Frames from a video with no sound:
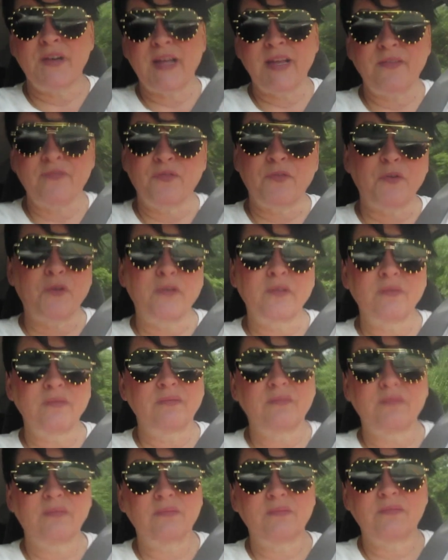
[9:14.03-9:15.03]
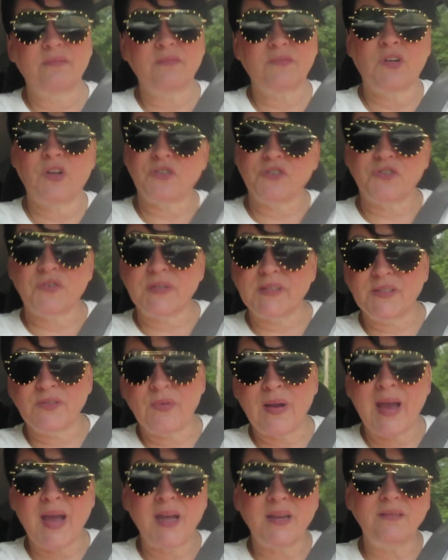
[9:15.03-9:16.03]
day for groceries,
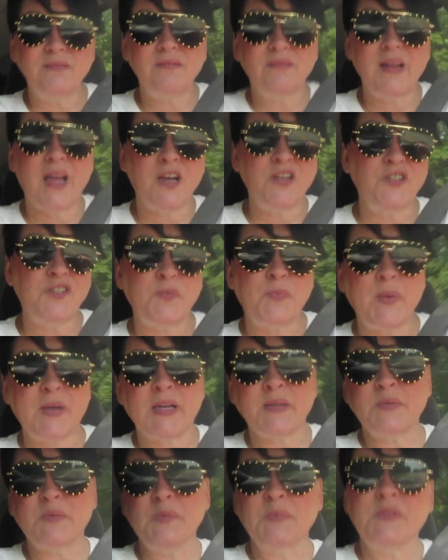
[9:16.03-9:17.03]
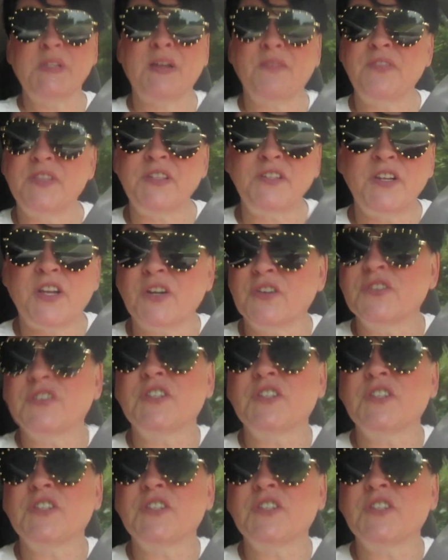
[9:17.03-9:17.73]
right? i just pick up some stuff at the Dollar